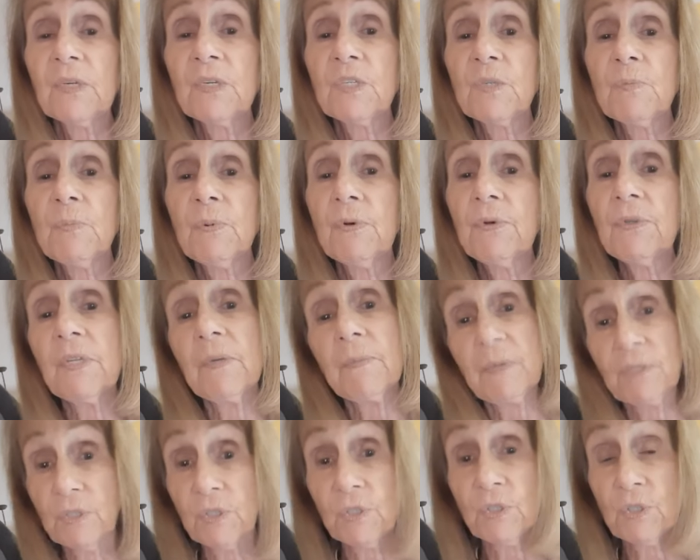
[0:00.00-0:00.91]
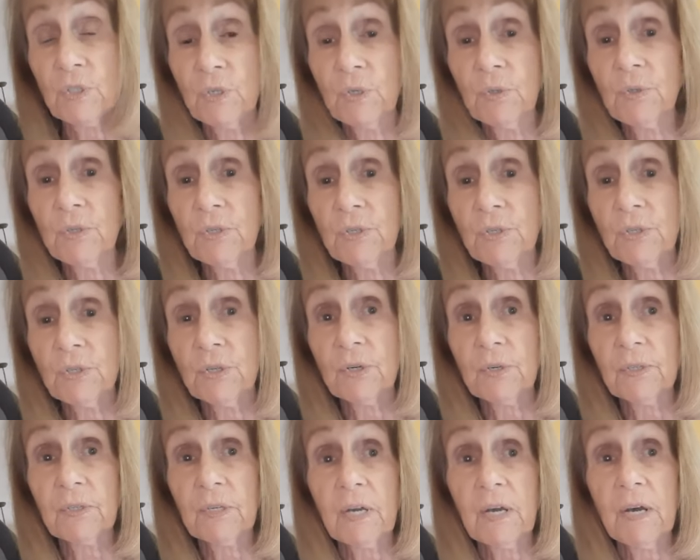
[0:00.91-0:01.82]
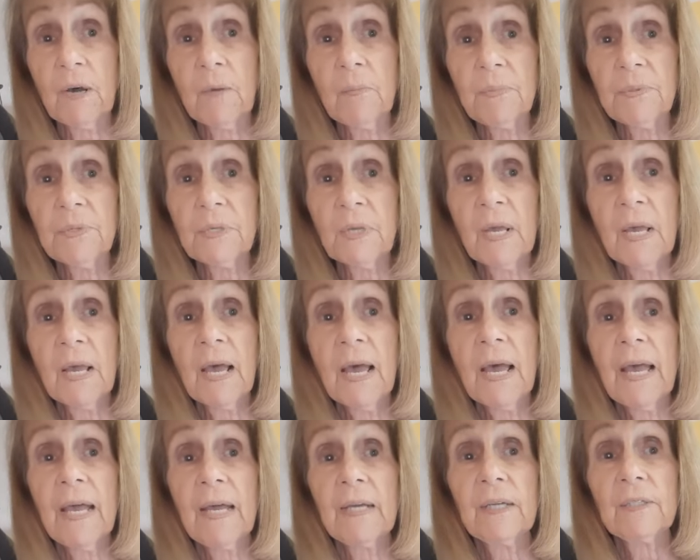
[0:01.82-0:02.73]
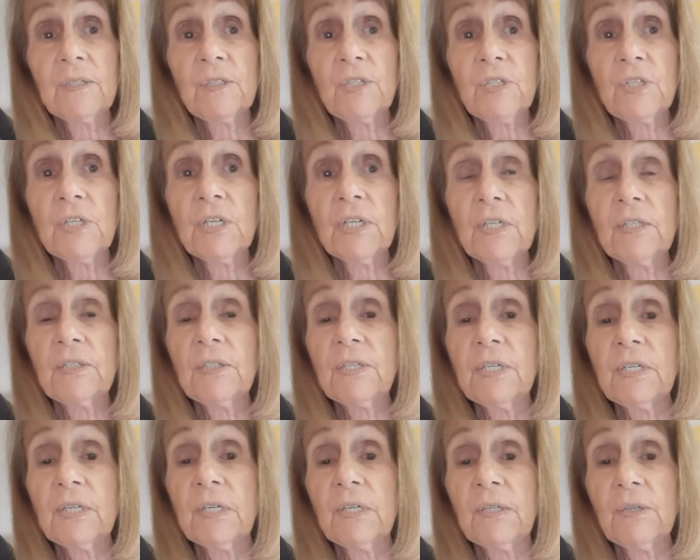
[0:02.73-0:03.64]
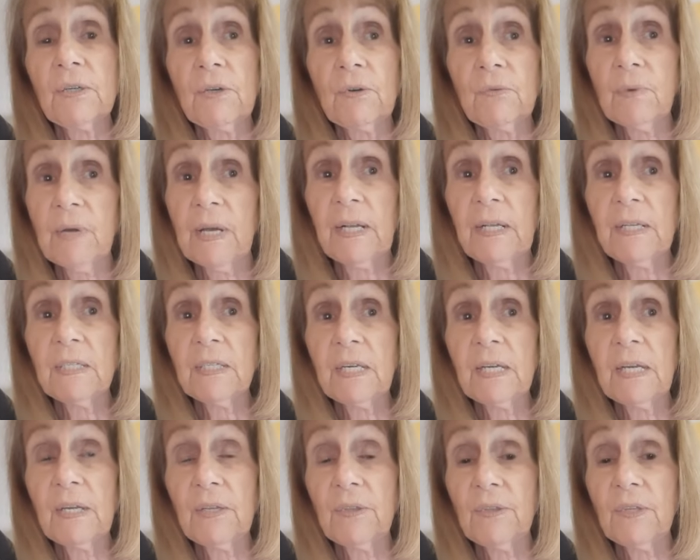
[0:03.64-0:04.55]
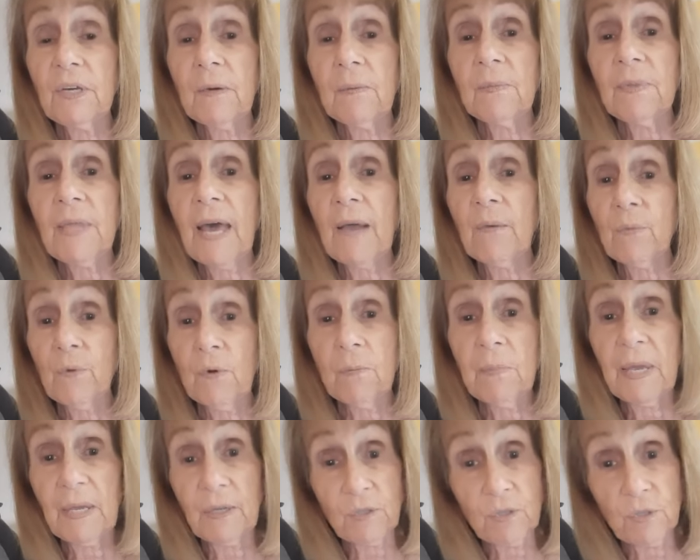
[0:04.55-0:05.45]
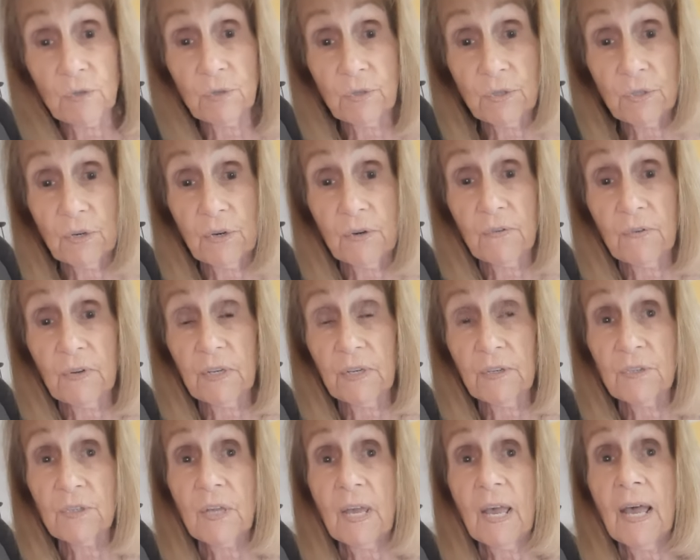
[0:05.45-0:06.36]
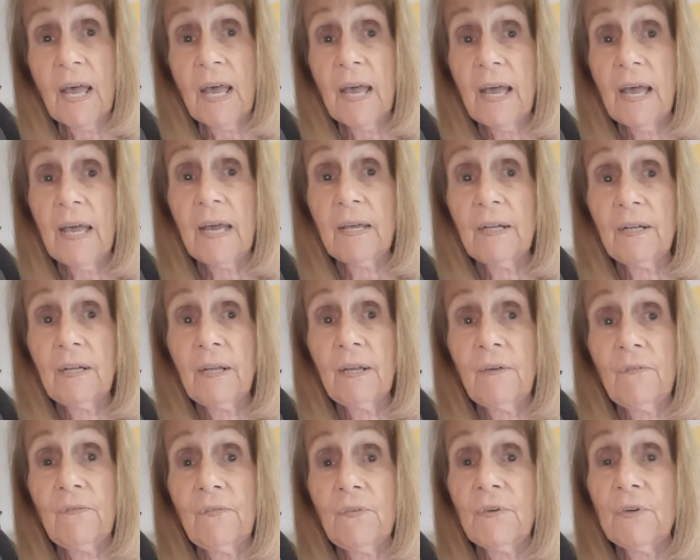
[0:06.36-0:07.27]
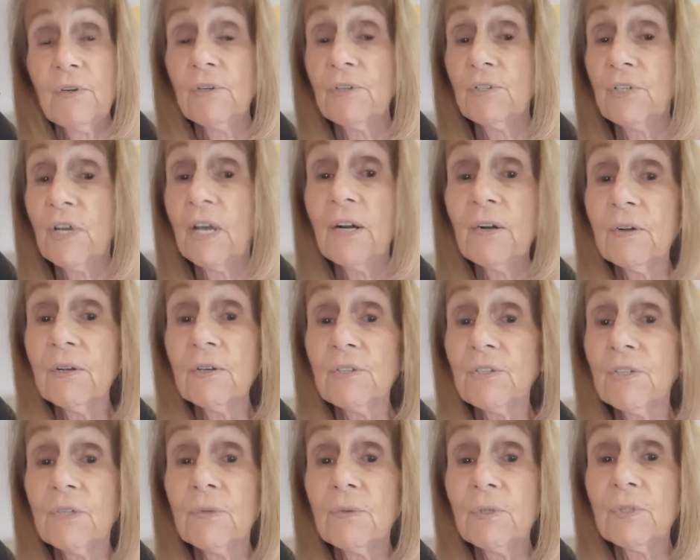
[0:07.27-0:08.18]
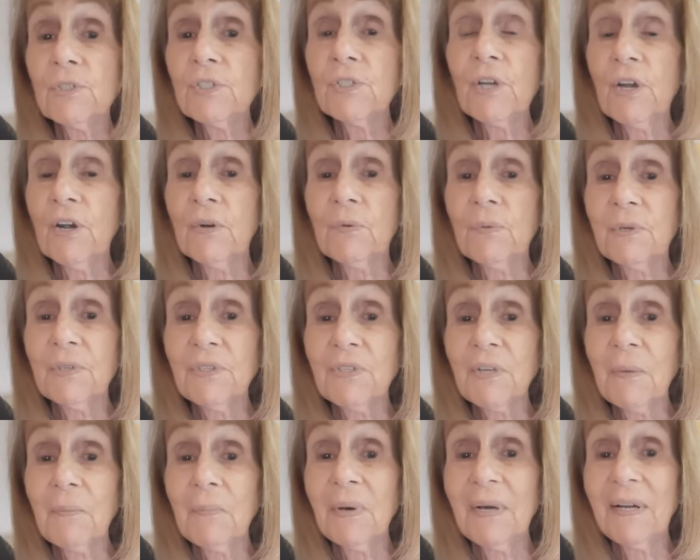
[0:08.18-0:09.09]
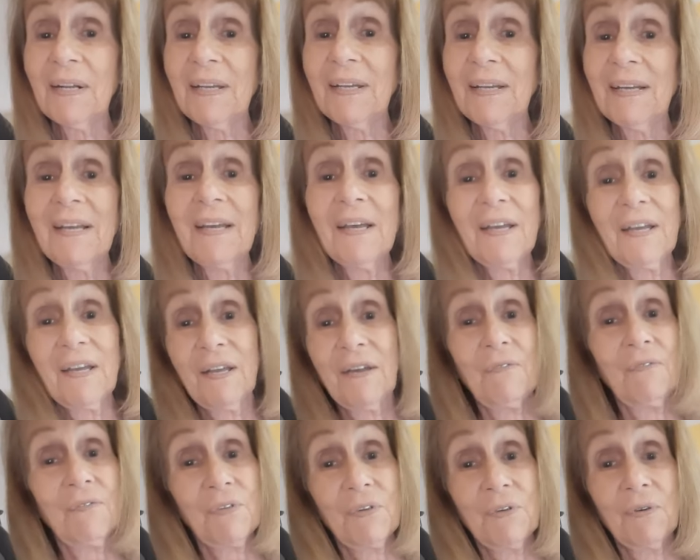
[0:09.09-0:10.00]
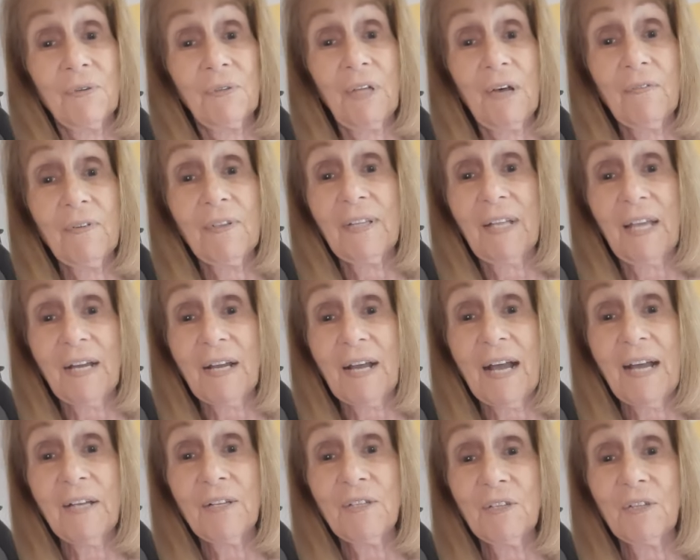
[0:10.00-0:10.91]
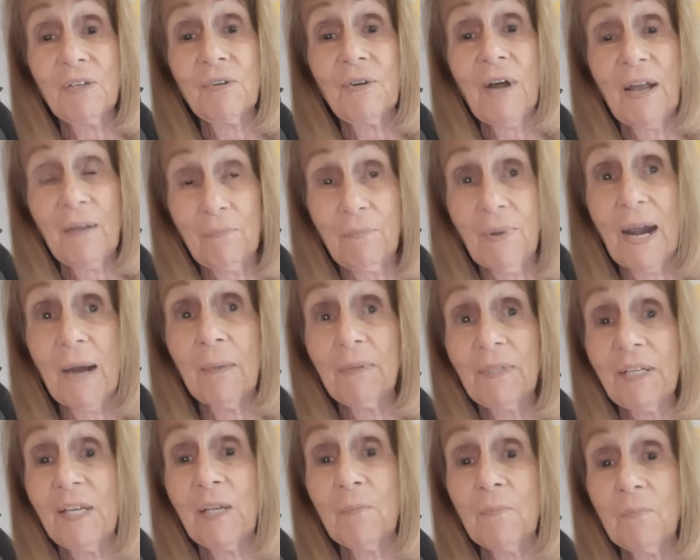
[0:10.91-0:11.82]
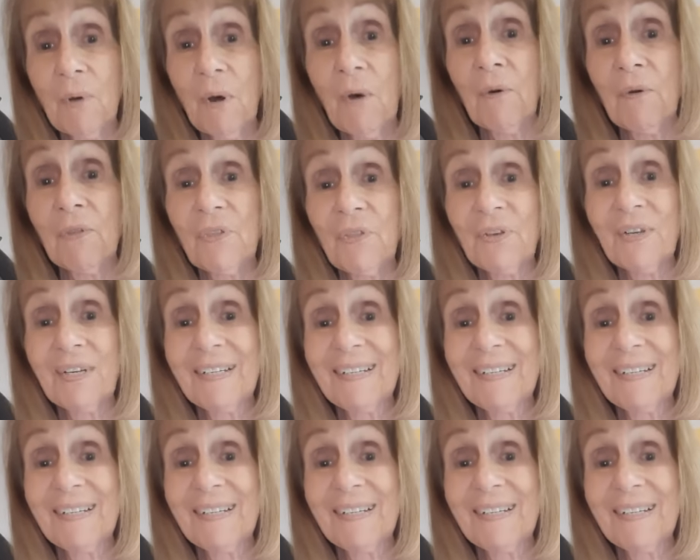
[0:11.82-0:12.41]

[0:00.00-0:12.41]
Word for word: Spoon them into two dessert cups and chill till you're ready to eat them. That will make two servings. And if you're generous, you will share it with somebody. If you love it like I do, I probably eat both.